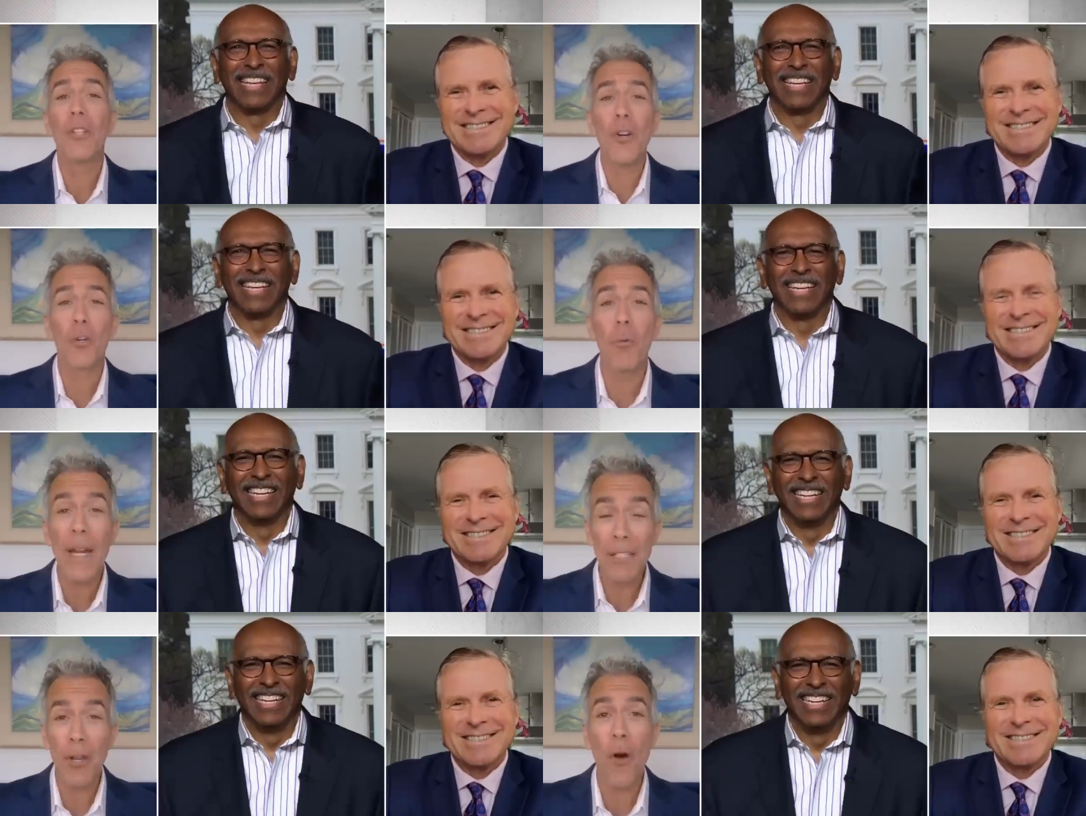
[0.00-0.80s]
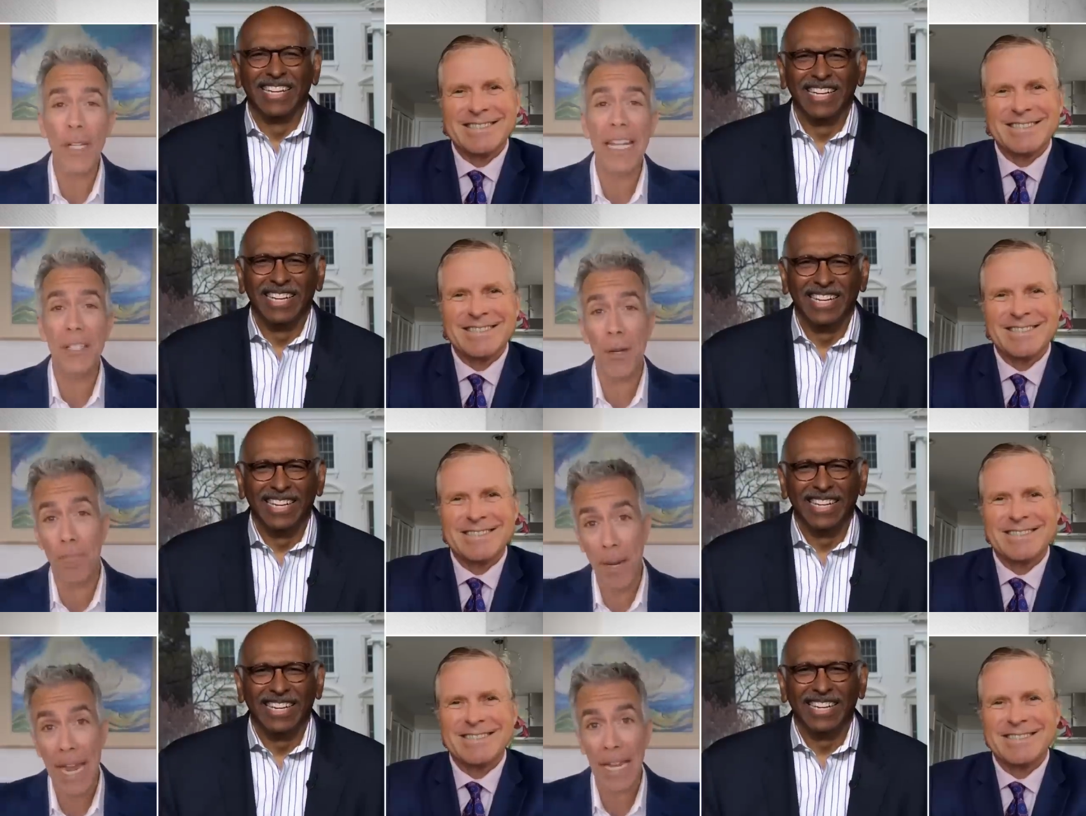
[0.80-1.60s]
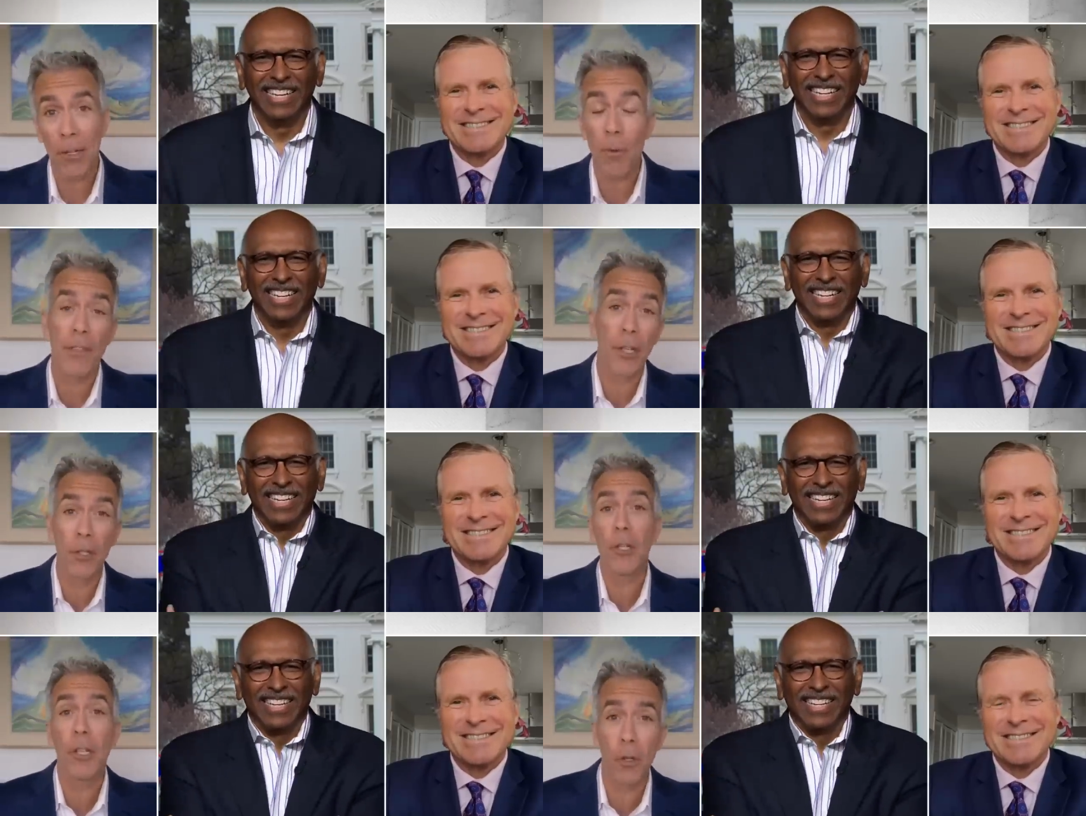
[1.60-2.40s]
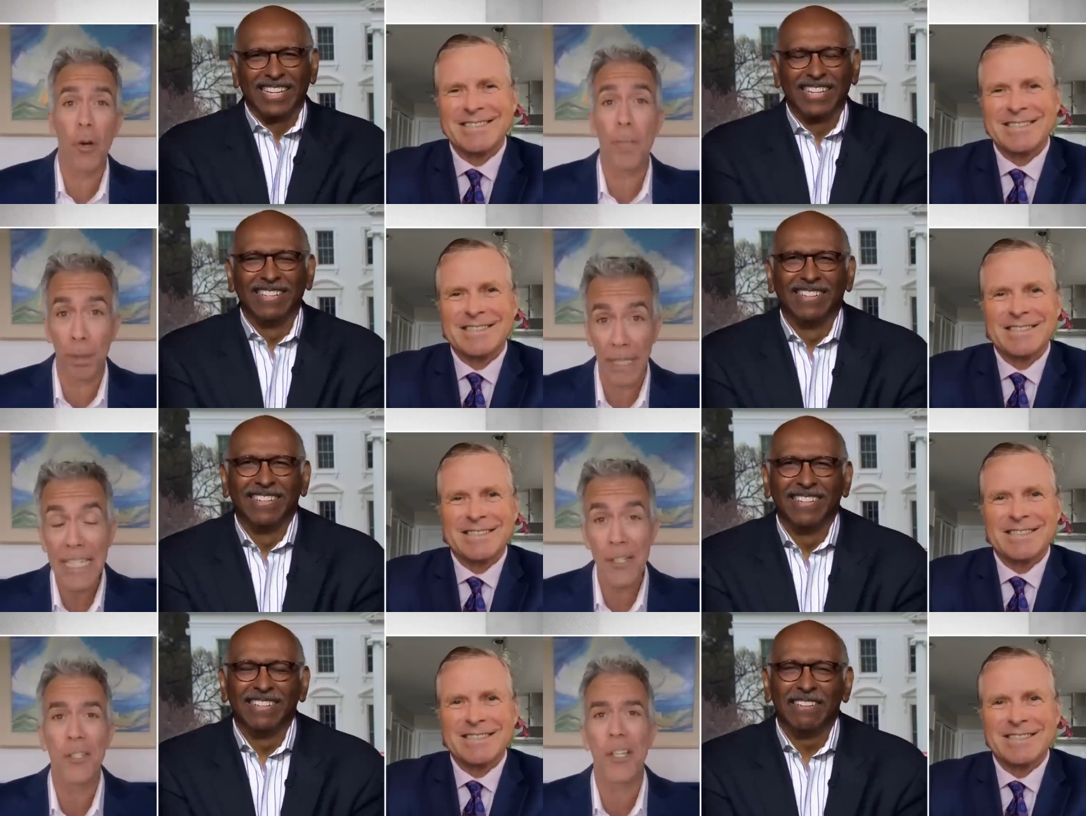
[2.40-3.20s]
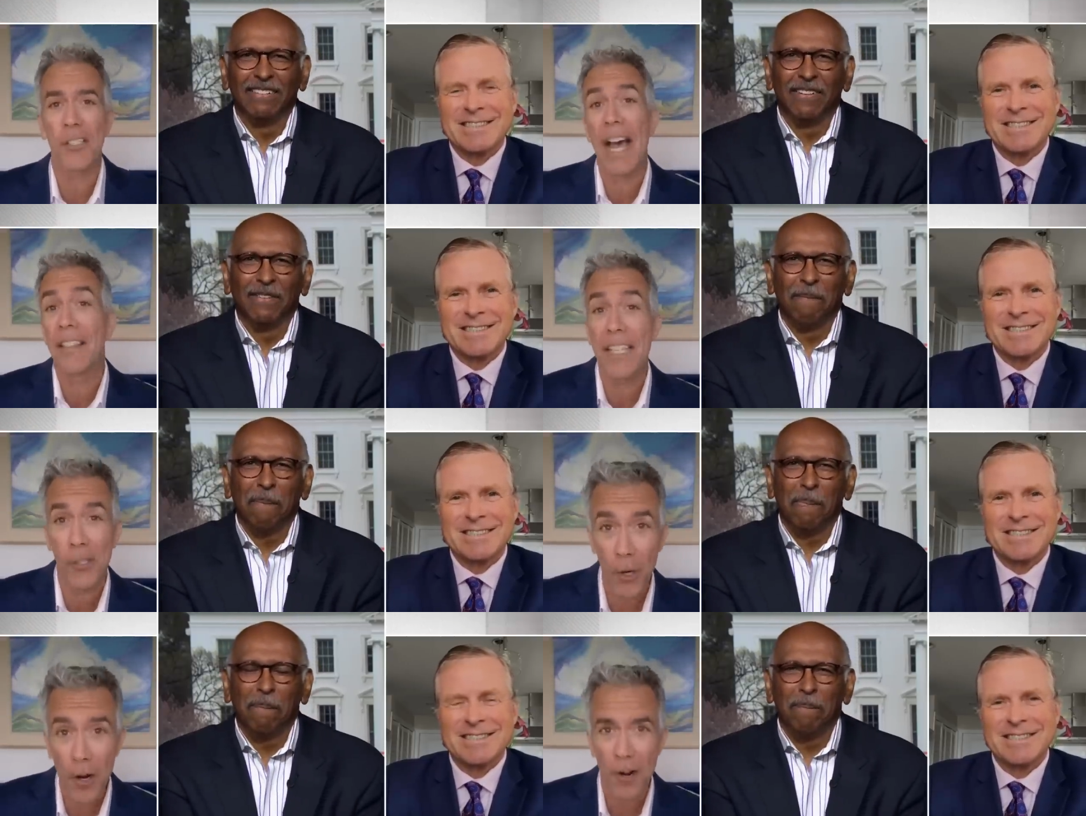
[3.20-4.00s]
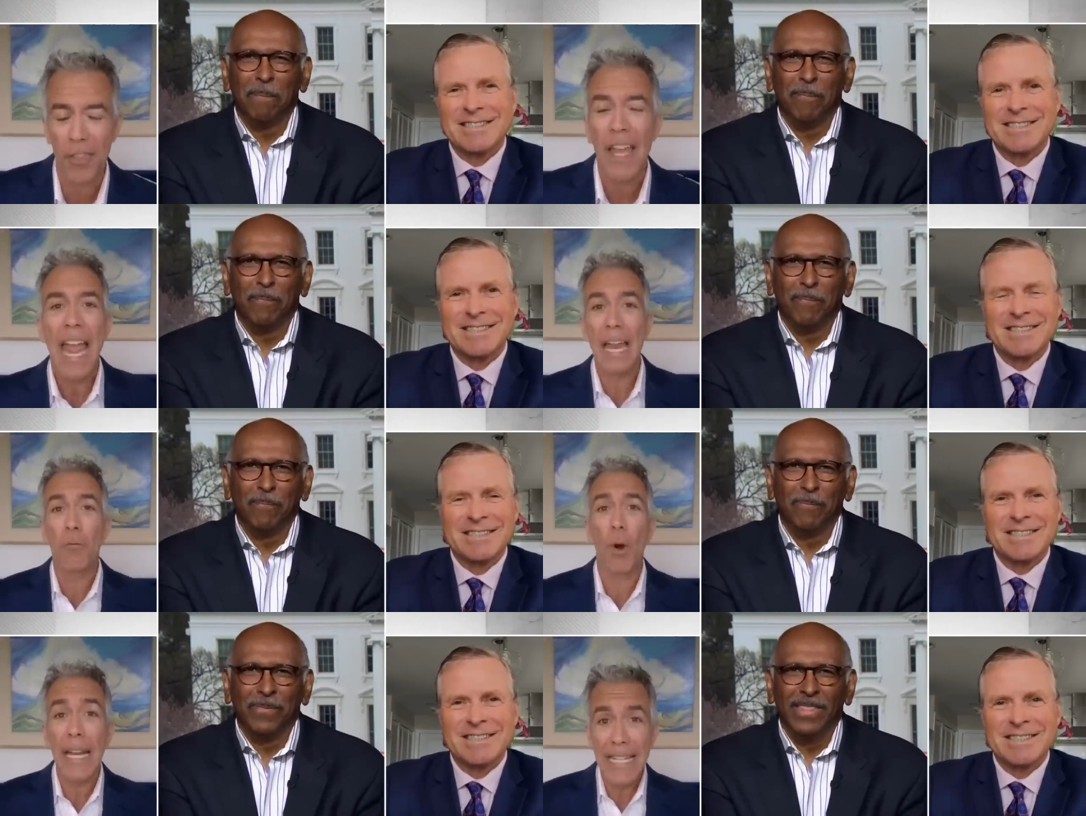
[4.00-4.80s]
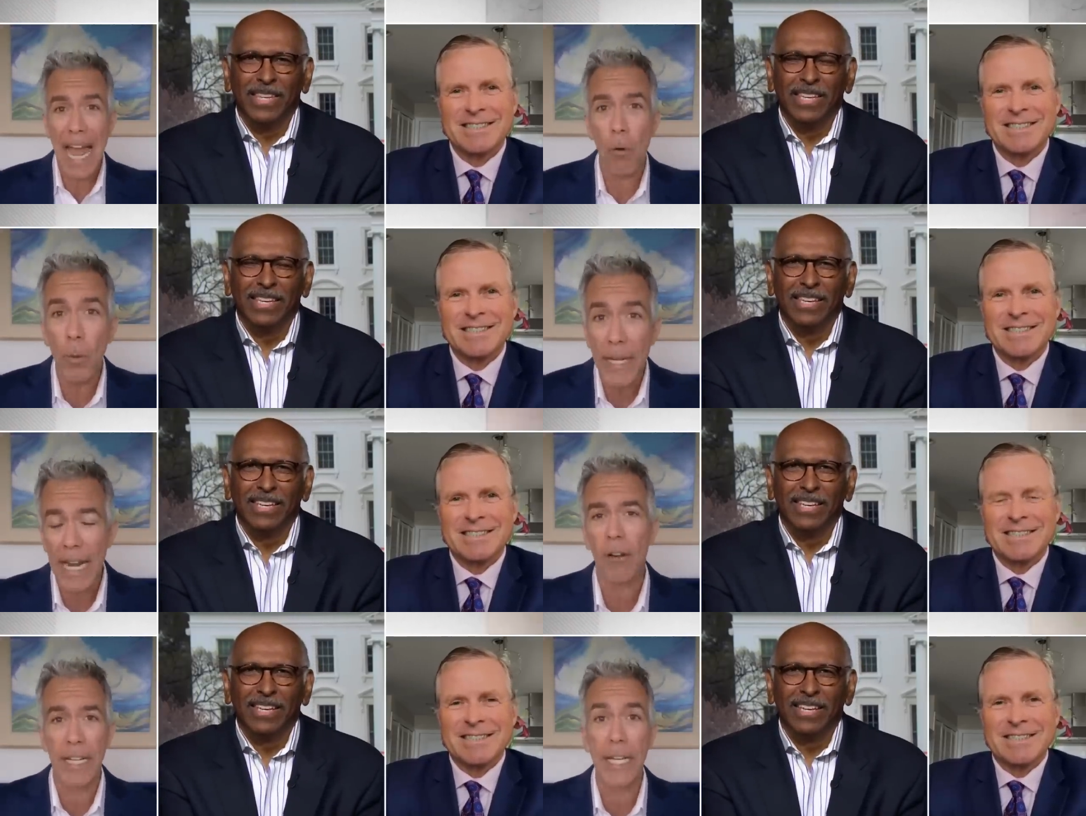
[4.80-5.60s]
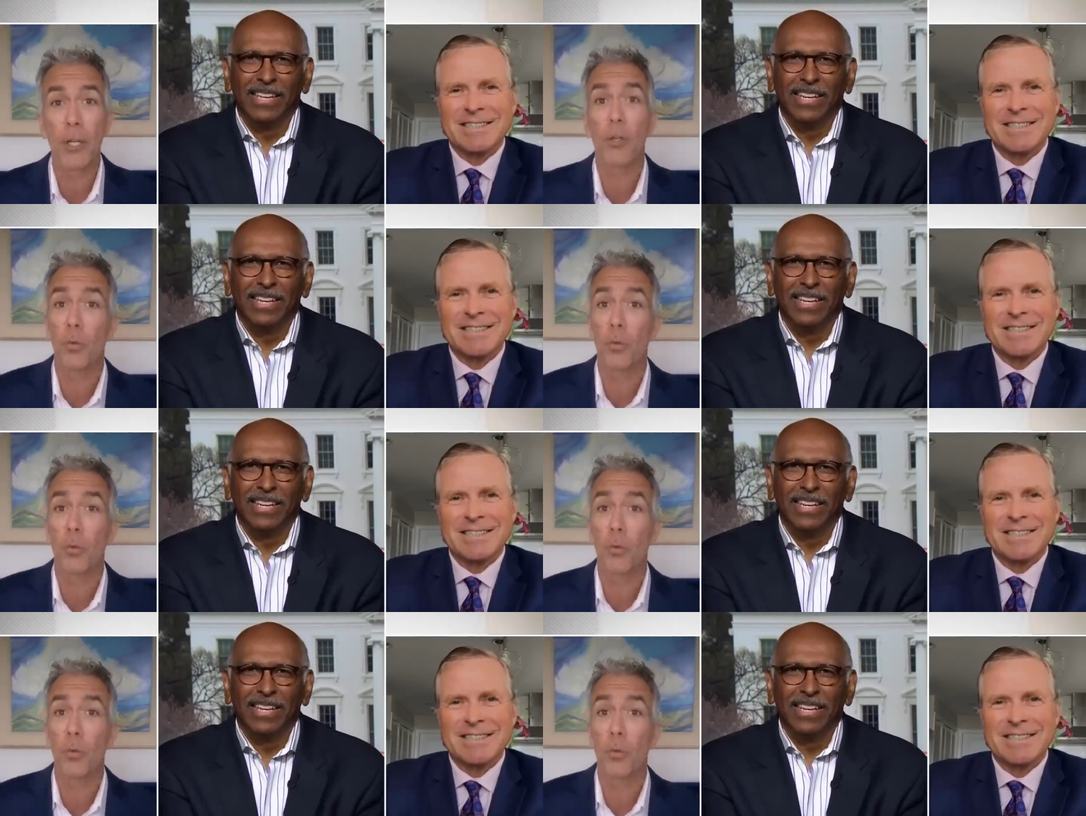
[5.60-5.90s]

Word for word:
Speaker 1: look, we don't get to pick when the good Lord places us on this earth. And right now, we are here